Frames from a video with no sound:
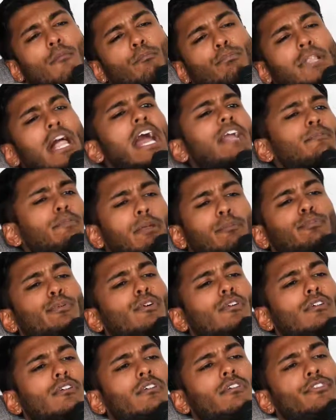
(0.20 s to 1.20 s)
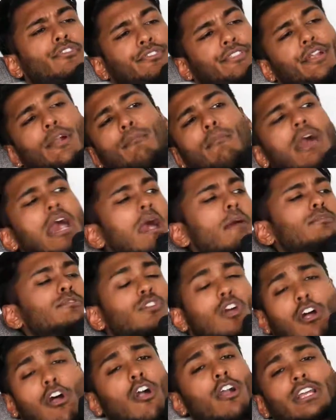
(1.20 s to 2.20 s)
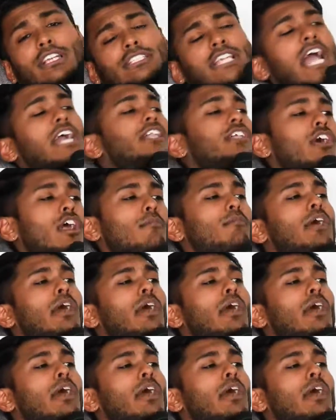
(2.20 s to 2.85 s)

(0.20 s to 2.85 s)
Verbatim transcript: black people, their moms are exactly our